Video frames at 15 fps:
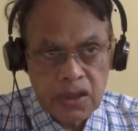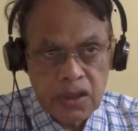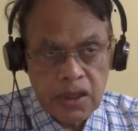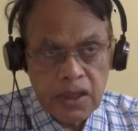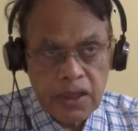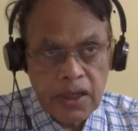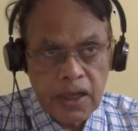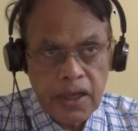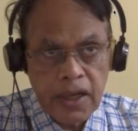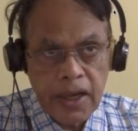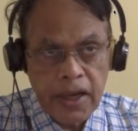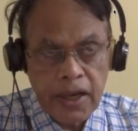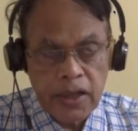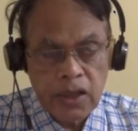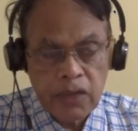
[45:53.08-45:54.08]
till the
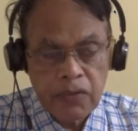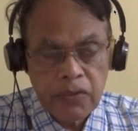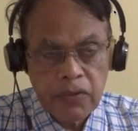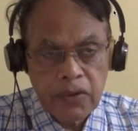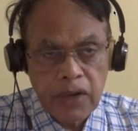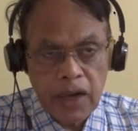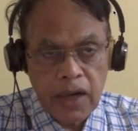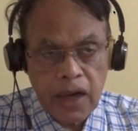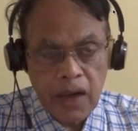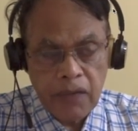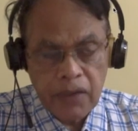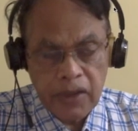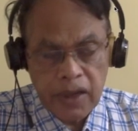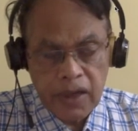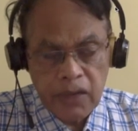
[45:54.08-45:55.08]
age of
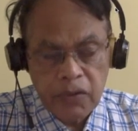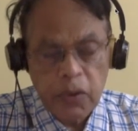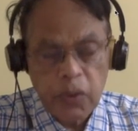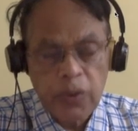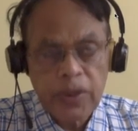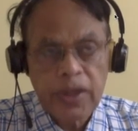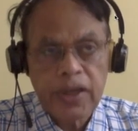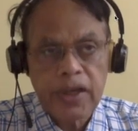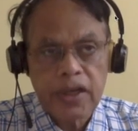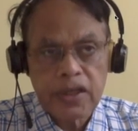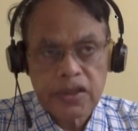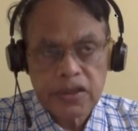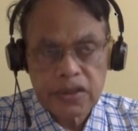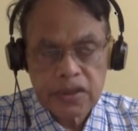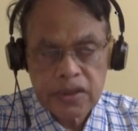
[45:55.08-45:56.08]
after the age of 20
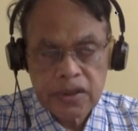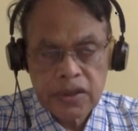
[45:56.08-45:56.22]
years